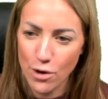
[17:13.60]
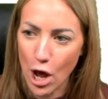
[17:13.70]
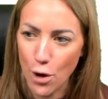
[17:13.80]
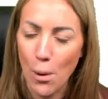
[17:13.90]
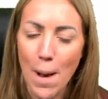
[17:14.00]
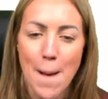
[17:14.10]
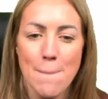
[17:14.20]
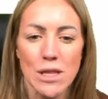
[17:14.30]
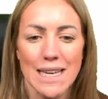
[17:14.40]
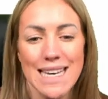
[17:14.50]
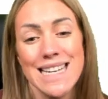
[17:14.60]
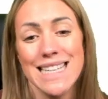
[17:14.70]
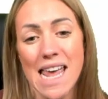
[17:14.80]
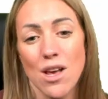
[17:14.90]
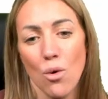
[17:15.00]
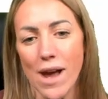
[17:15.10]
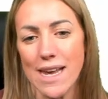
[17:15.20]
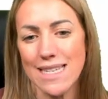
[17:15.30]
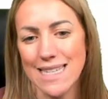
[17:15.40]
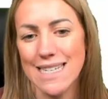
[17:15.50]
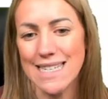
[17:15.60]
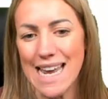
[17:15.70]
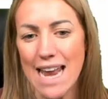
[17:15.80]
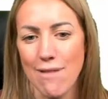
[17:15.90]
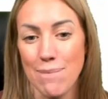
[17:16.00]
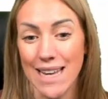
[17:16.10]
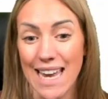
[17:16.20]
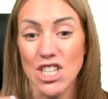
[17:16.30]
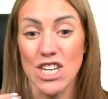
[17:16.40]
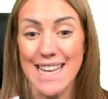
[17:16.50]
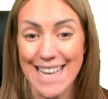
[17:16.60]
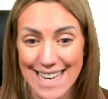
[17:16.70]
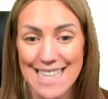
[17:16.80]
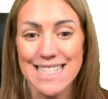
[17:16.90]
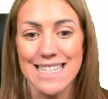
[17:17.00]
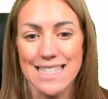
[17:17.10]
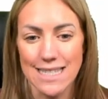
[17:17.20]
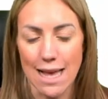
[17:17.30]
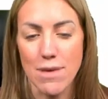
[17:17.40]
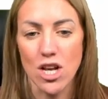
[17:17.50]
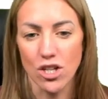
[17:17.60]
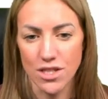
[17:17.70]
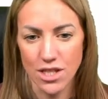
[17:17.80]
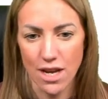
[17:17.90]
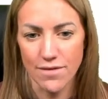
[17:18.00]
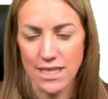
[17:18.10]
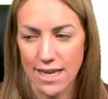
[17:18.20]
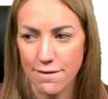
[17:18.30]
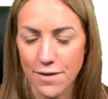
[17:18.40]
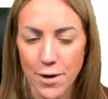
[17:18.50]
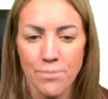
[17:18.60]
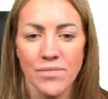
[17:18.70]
know, but the key takeaway is that DNA replication is semi-conservative.